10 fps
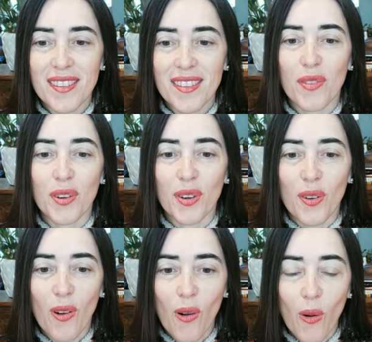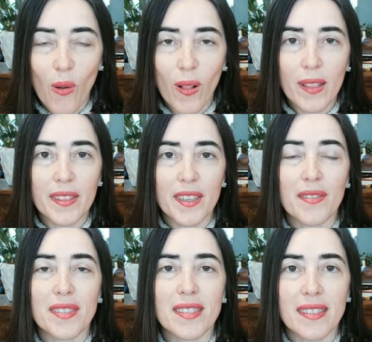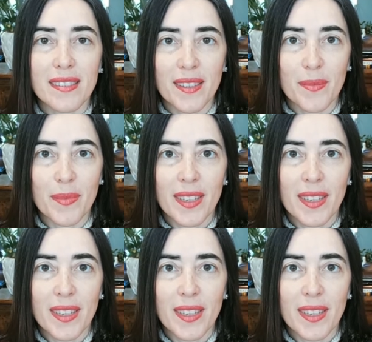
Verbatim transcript: for your whole nervous system.